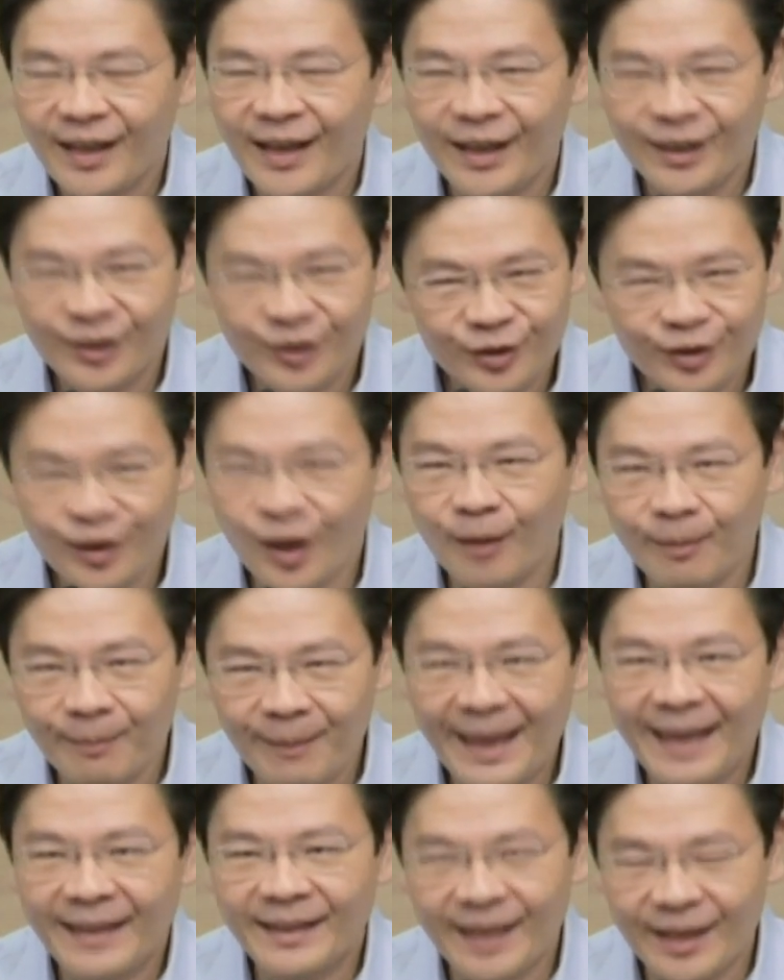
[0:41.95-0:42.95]
It's not
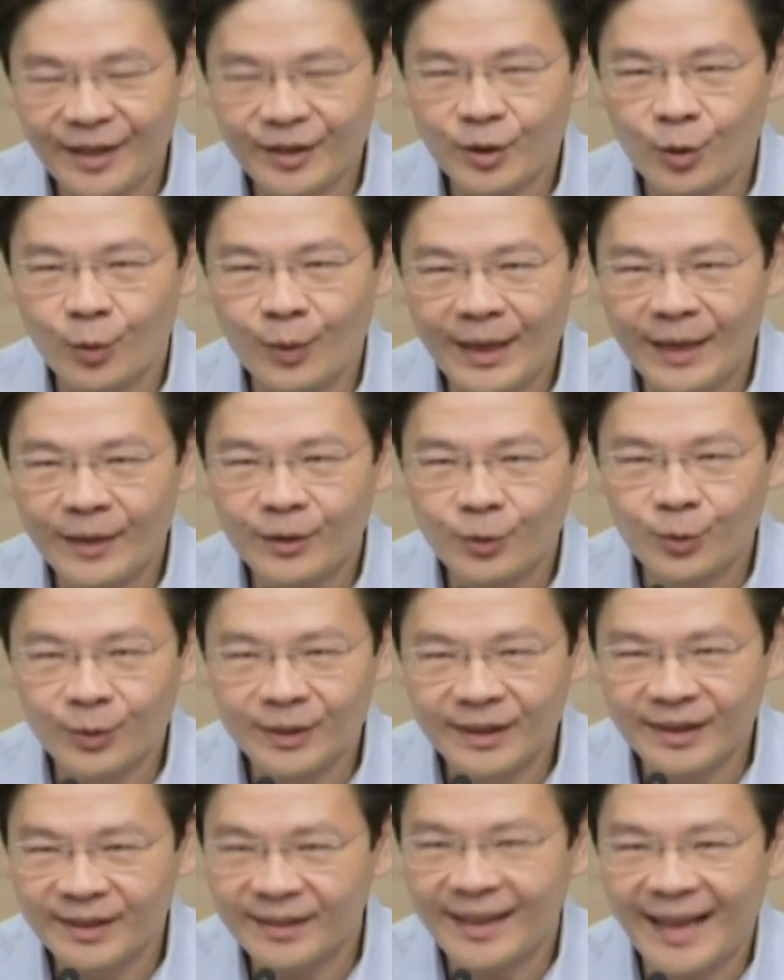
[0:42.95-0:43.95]
meant as a way to
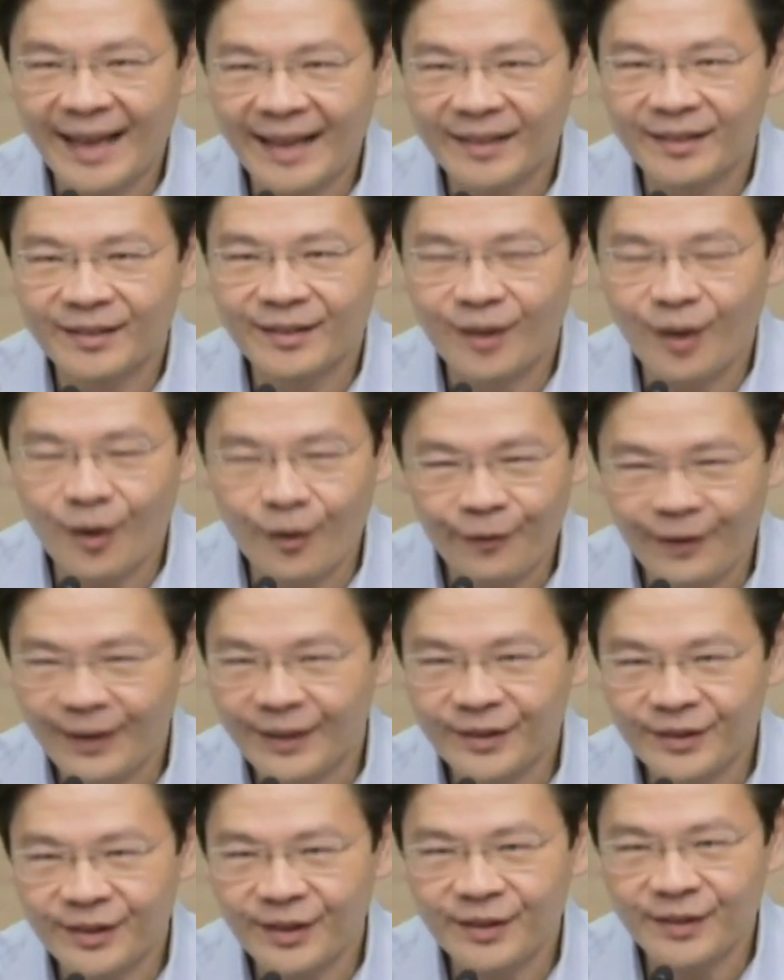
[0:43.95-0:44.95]
detect
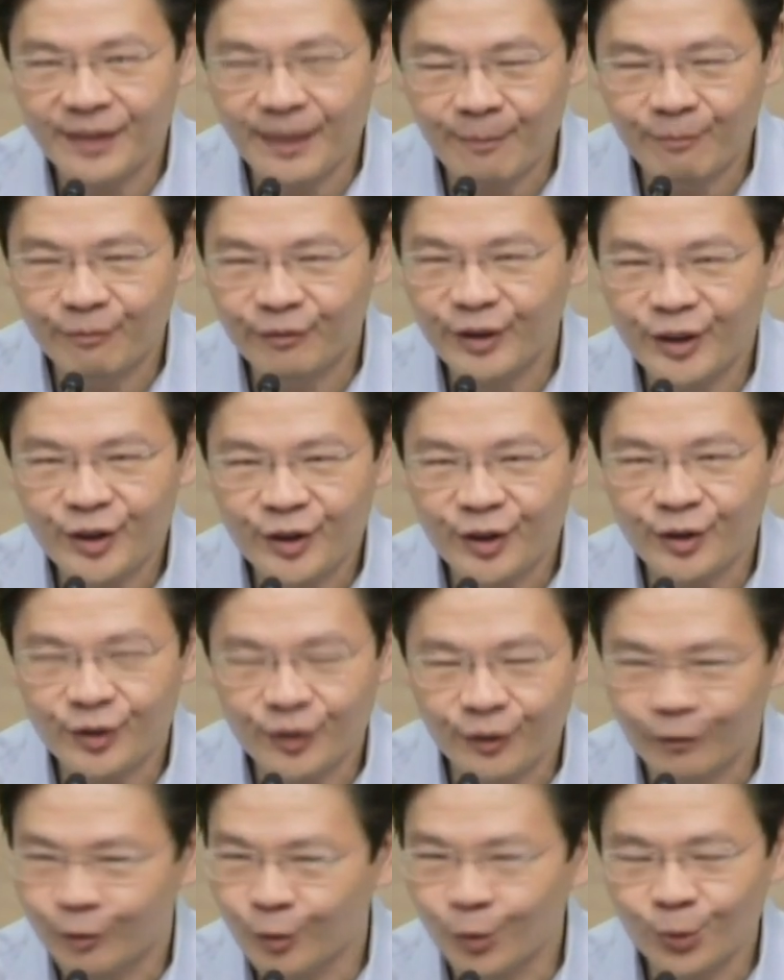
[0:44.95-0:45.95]
offences and breaches
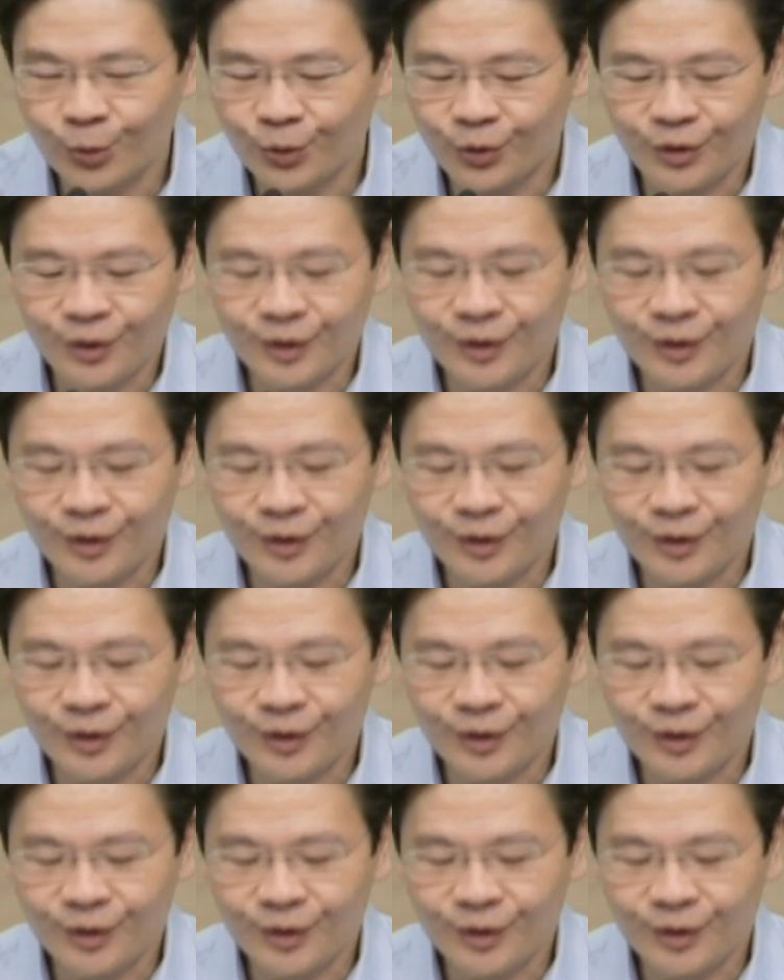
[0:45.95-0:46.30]
of rules.